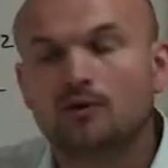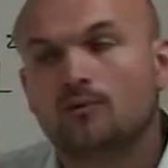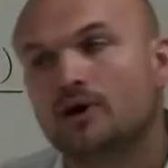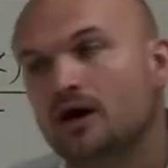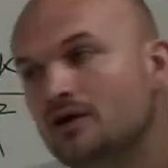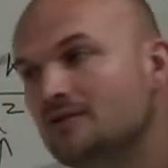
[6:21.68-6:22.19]

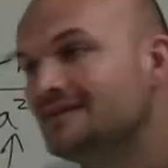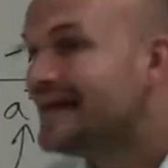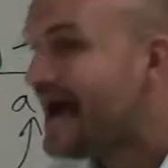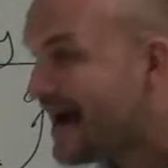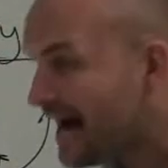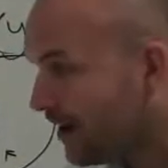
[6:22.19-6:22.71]
Well,
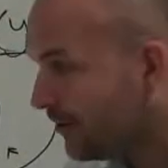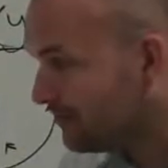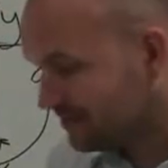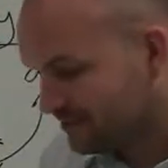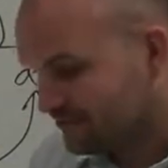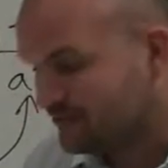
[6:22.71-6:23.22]
now,
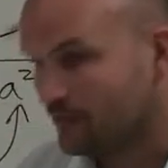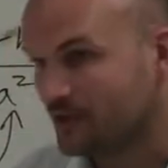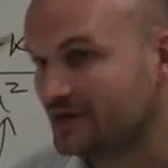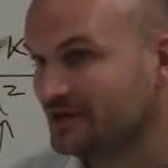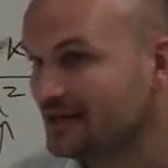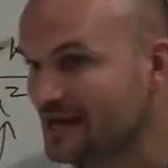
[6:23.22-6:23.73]
for
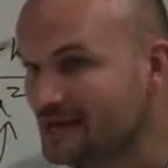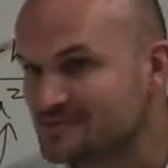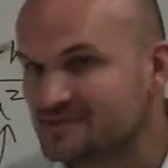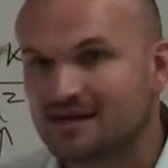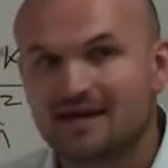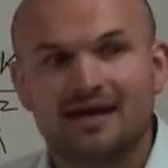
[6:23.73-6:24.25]
an
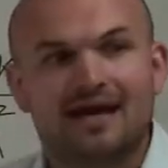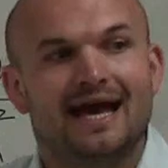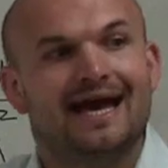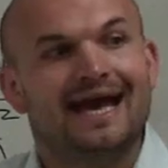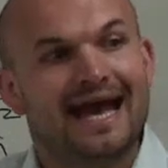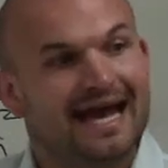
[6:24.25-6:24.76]
ellipse,
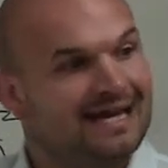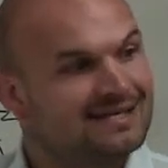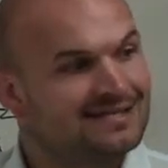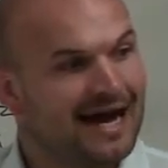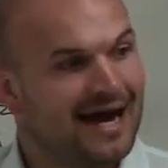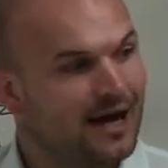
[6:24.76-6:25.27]
a
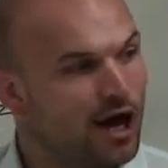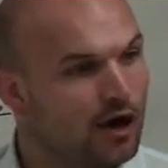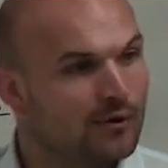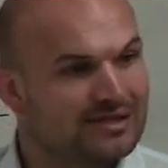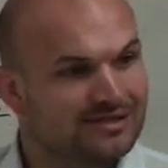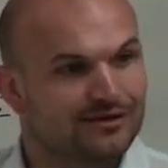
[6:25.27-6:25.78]
is not
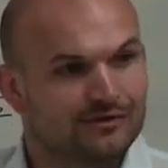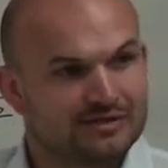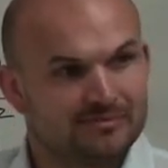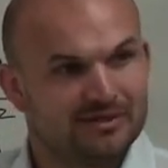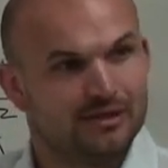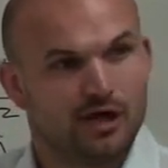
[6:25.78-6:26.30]
always going
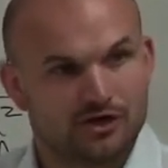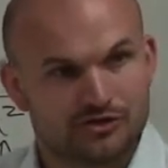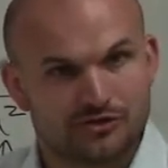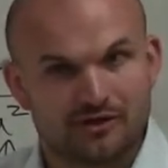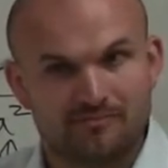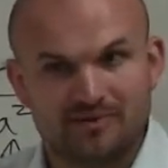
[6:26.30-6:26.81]
to be
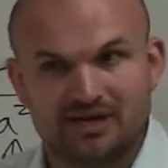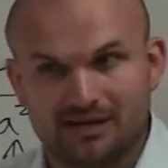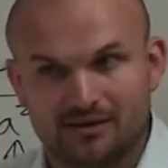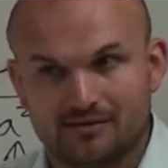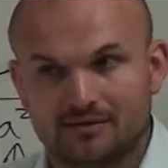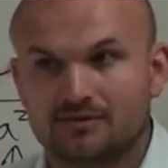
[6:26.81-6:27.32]
larger than B.
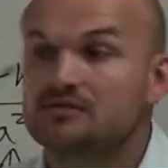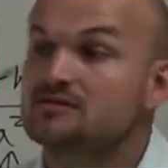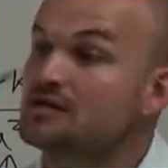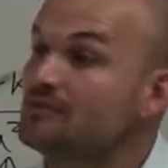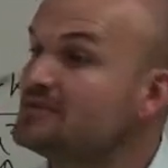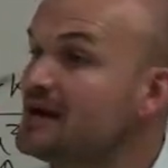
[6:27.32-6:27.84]

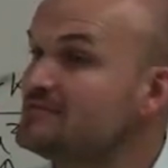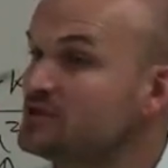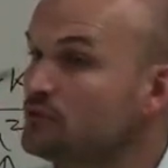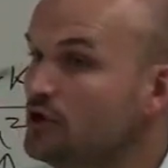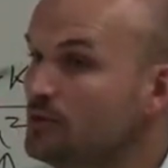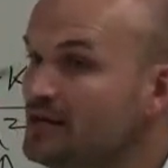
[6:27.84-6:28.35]
Sometimes it
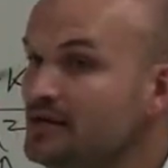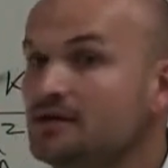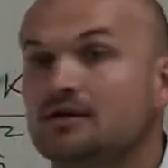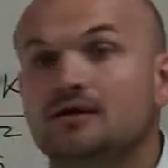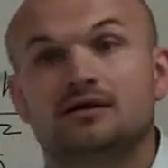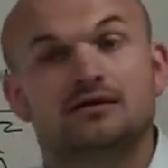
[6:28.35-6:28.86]
will be,
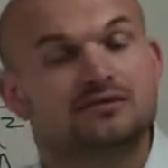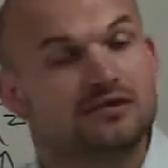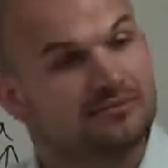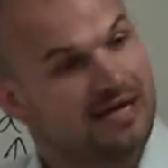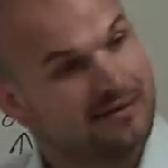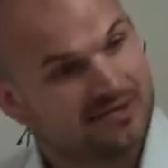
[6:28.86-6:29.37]

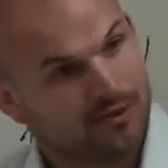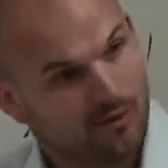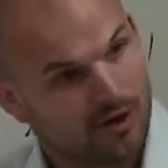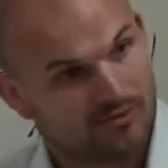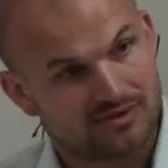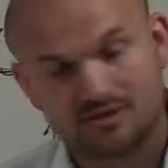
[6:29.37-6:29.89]
sometimes it
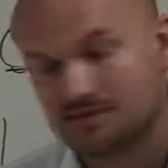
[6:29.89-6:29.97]
won't.